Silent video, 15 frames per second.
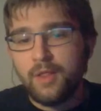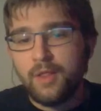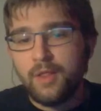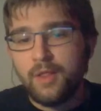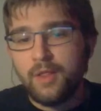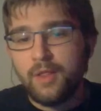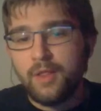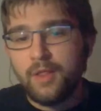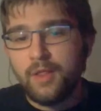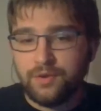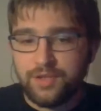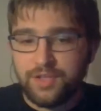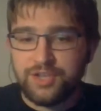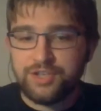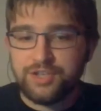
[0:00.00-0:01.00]
is the
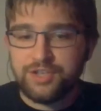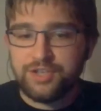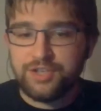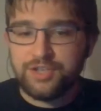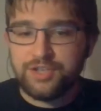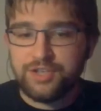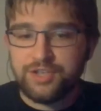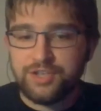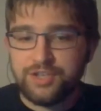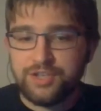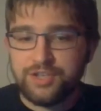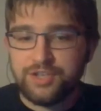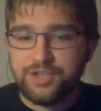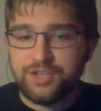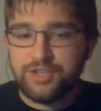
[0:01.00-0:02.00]
locations and
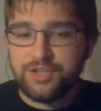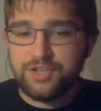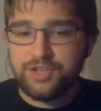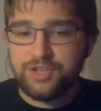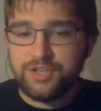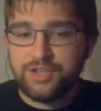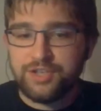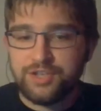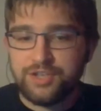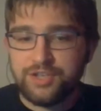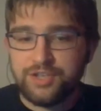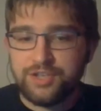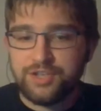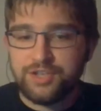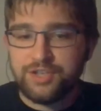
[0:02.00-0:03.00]

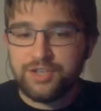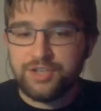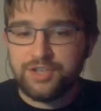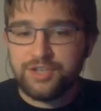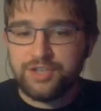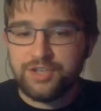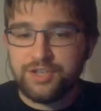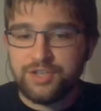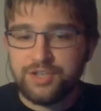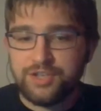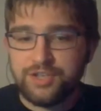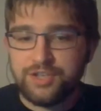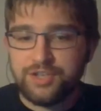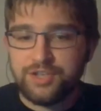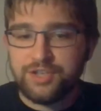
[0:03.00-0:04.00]
organizations. But
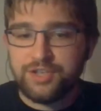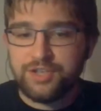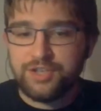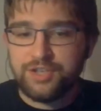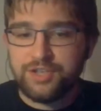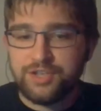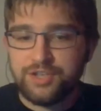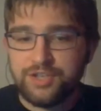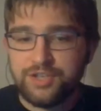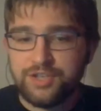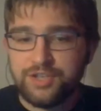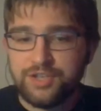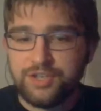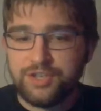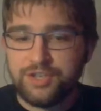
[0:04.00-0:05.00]
then it's not always
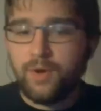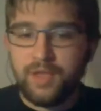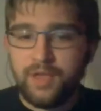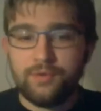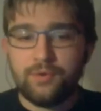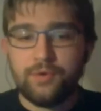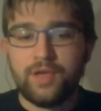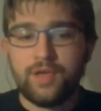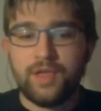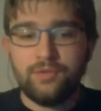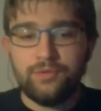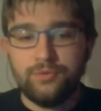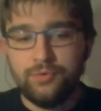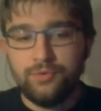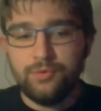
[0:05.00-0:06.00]
clear why you
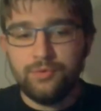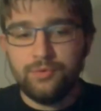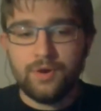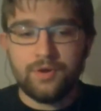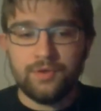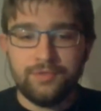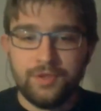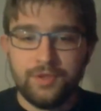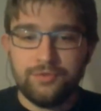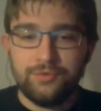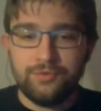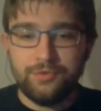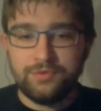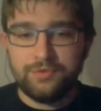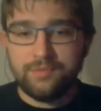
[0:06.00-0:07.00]
can do or
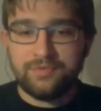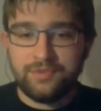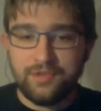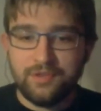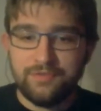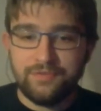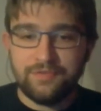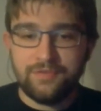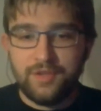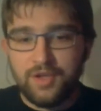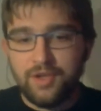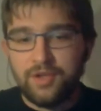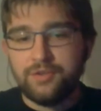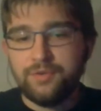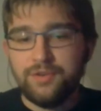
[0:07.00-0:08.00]
not do some stuff.
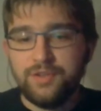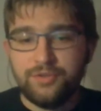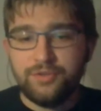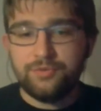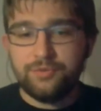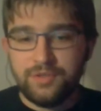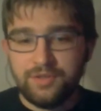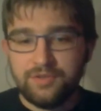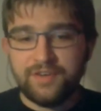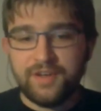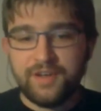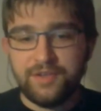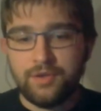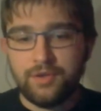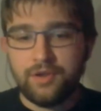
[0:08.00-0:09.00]
You need to
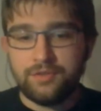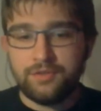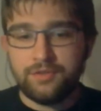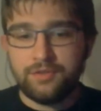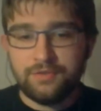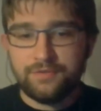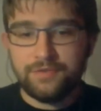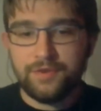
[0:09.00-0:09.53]
define a lot of